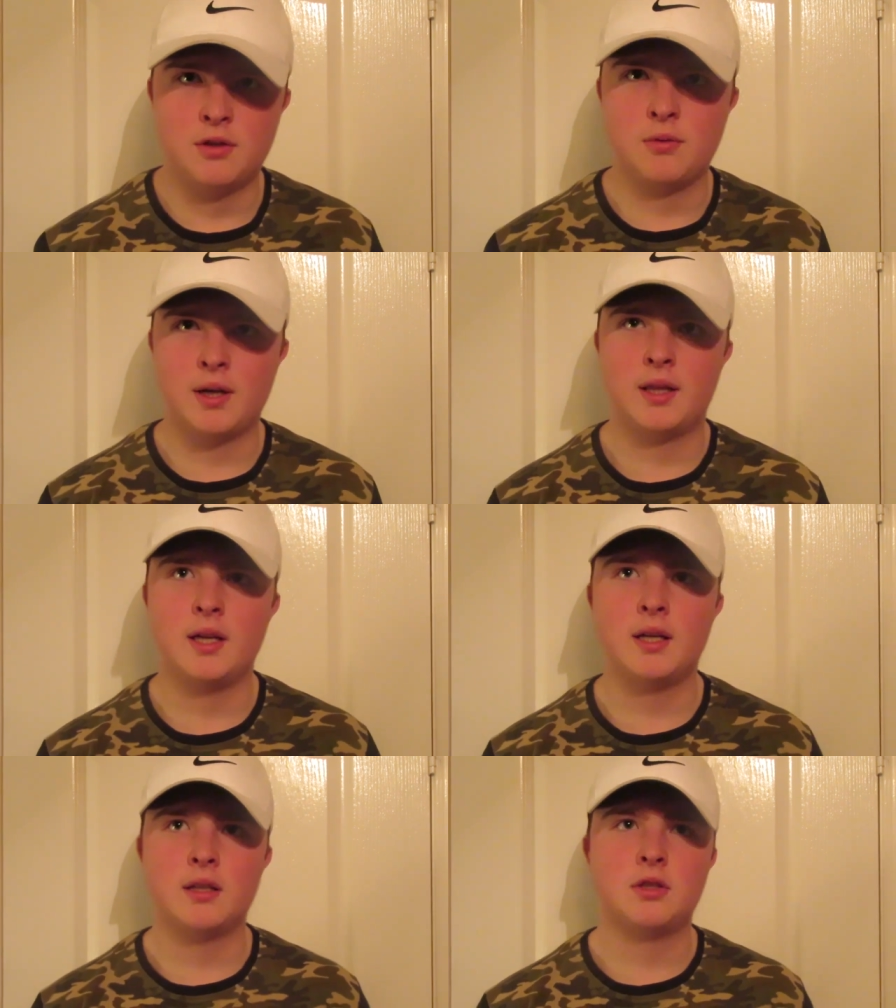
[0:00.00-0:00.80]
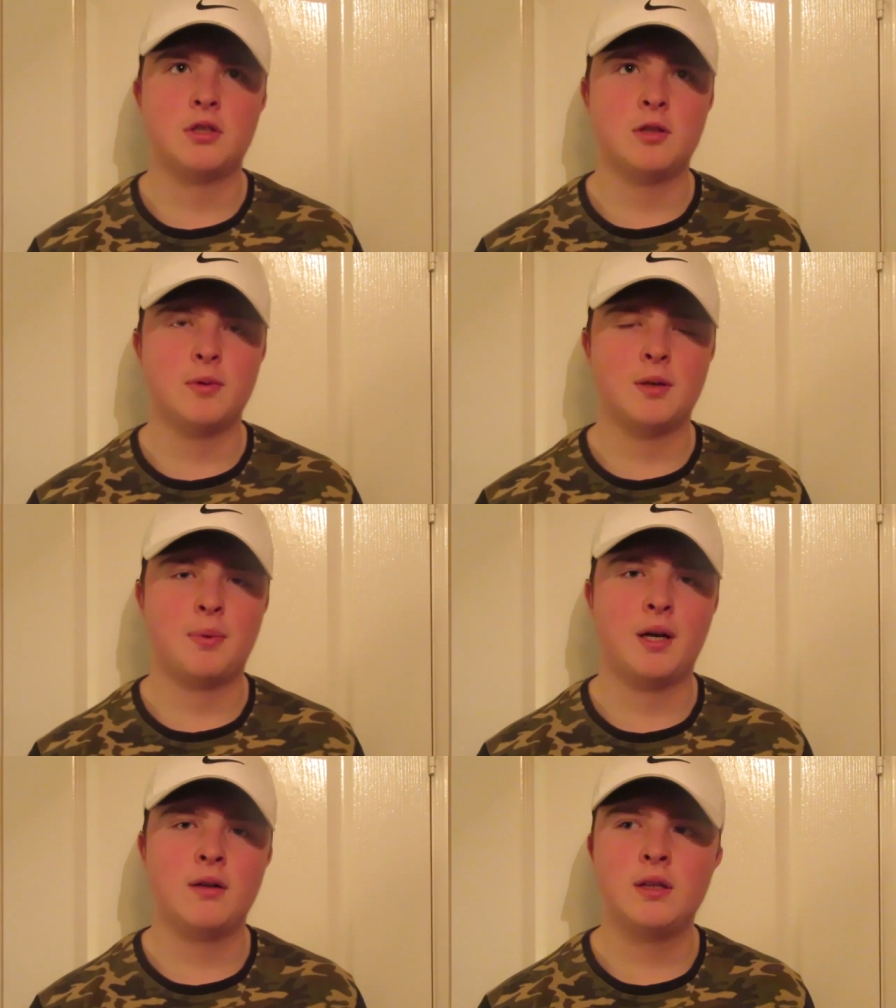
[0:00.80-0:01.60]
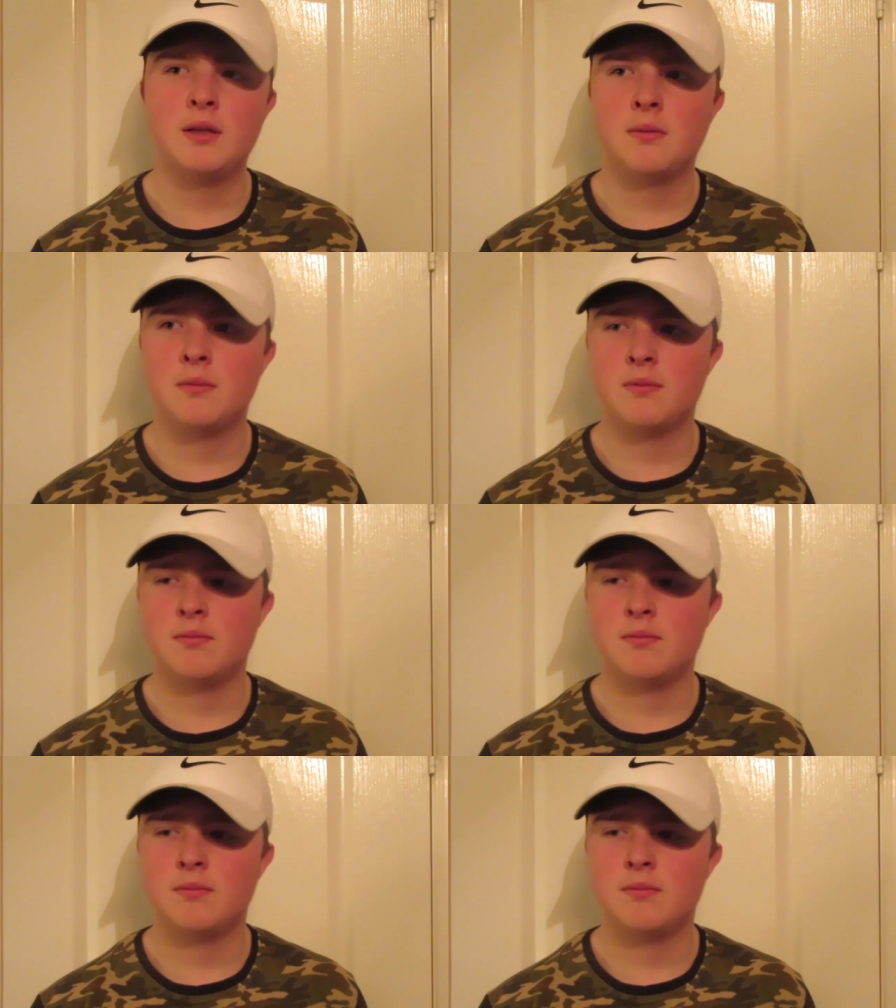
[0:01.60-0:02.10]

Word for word: Do I think it should have been a penalty?